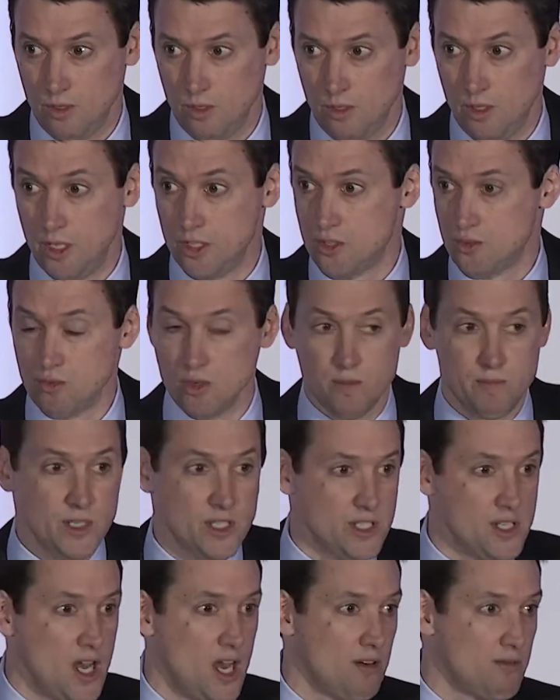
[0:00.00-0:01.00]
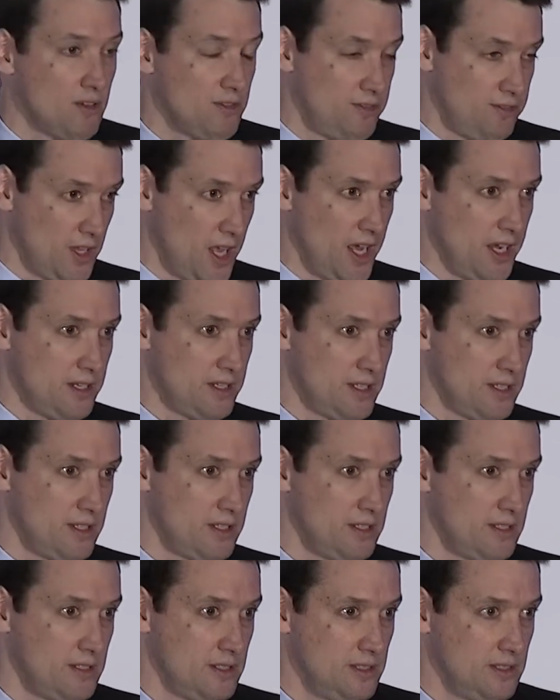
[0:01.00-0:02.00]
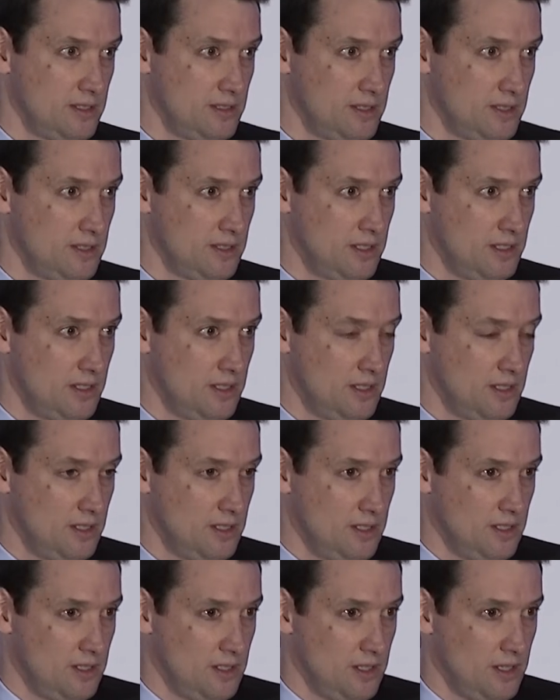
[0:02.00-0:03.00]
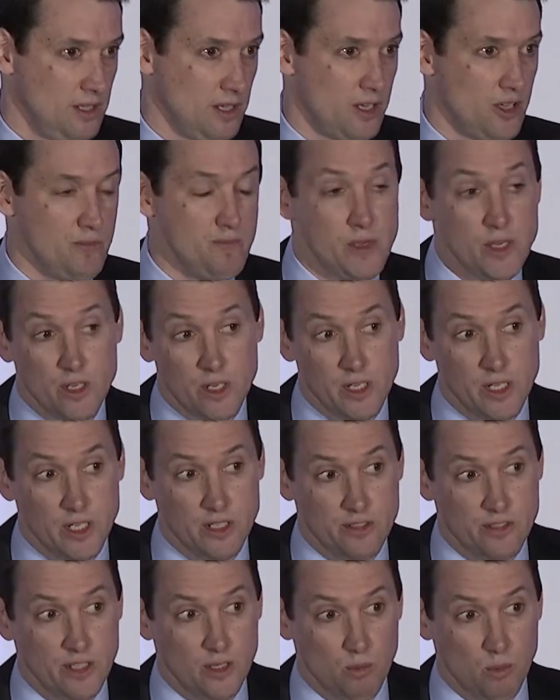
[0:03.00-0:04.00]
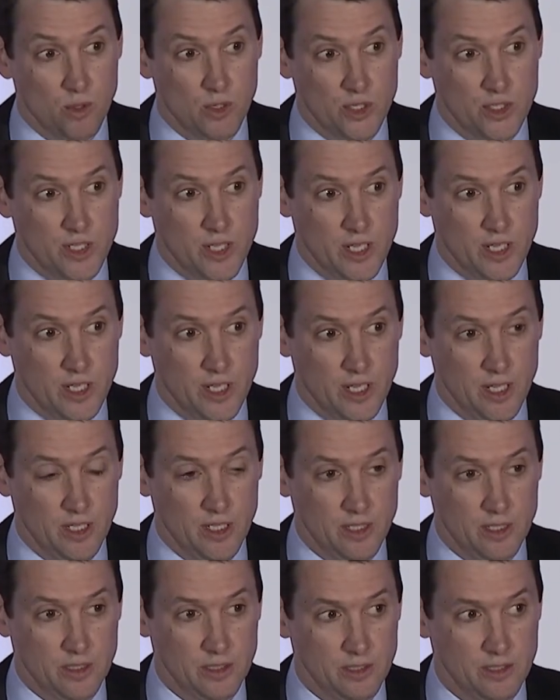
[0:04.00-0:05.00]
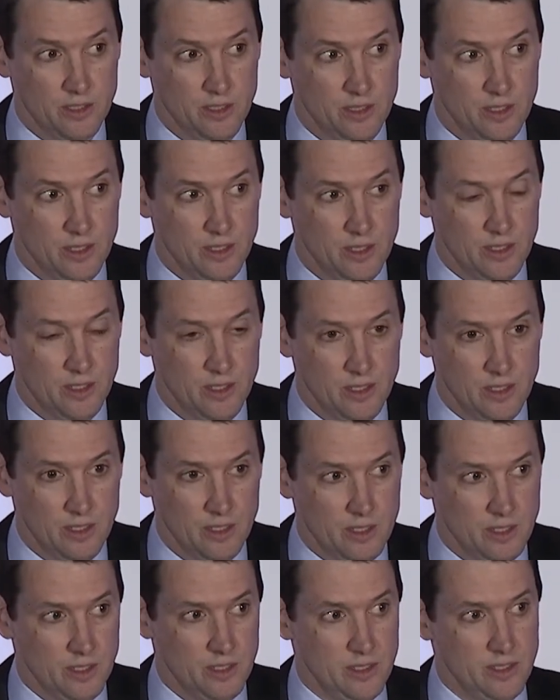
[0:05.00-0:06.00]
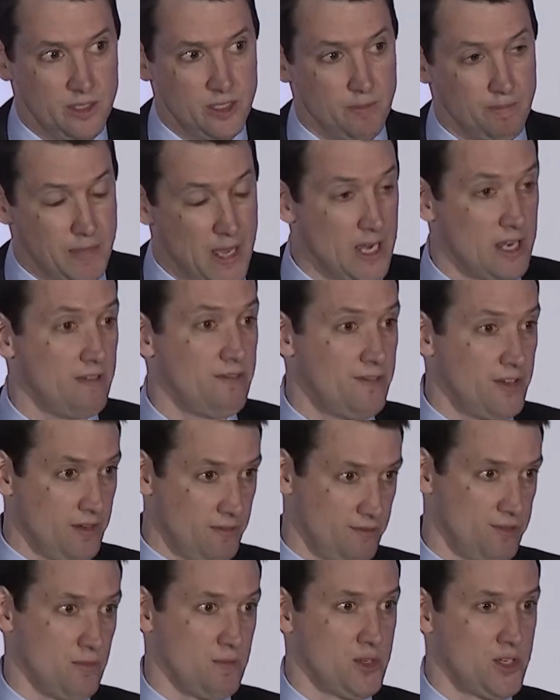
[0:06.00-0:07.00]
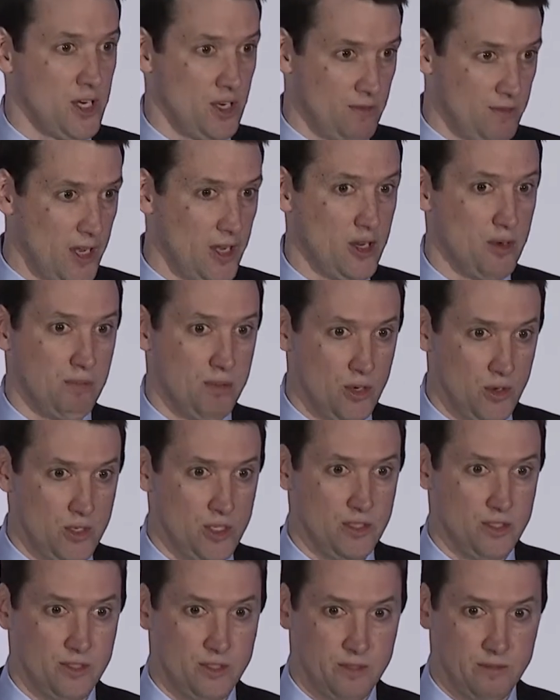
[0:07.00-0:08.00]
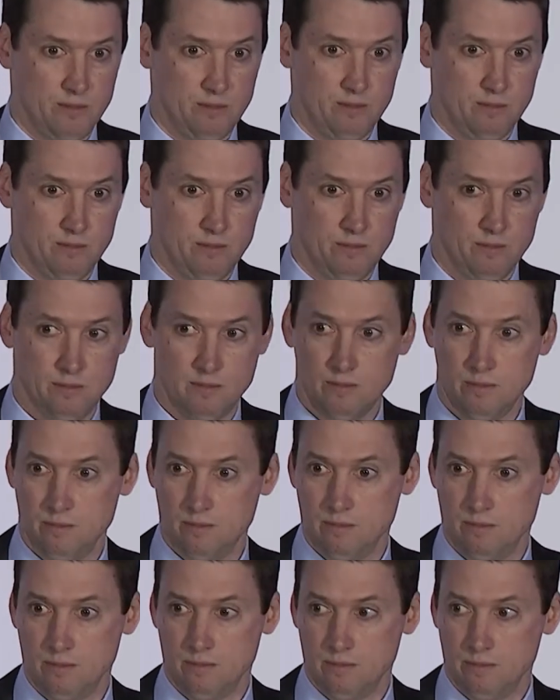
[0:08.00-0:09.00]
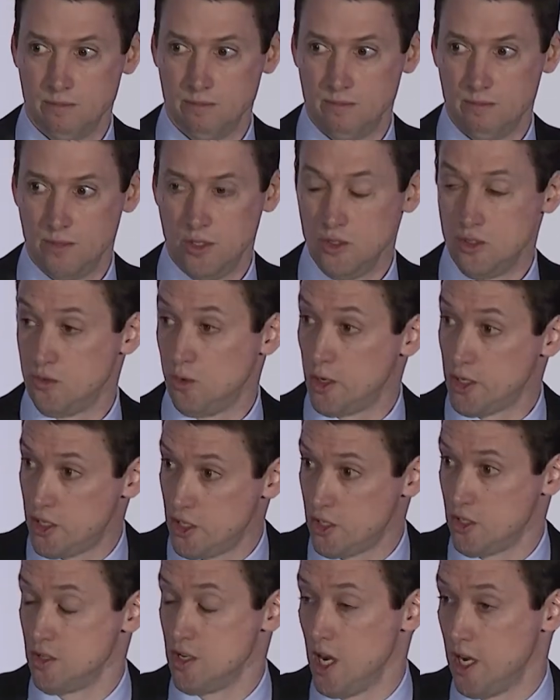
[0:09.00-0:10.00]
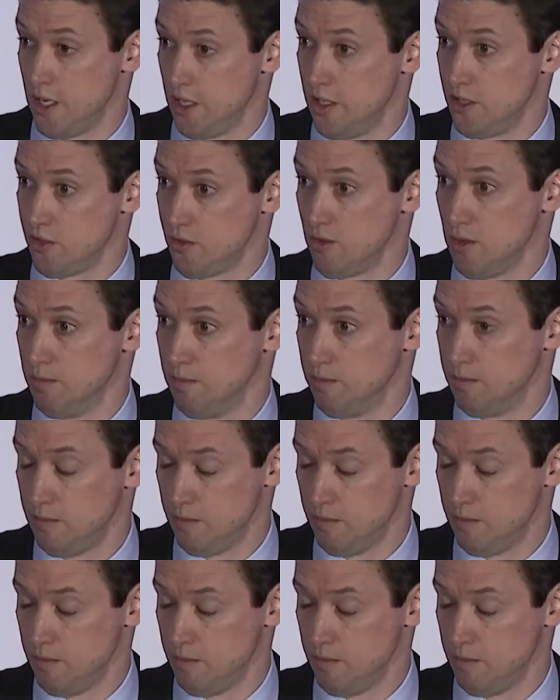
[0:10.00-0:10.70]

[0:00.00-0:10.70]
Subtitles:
This room does not reflect the communities that we're seeking to benefit from shared value approaches. Those voices are not in this room.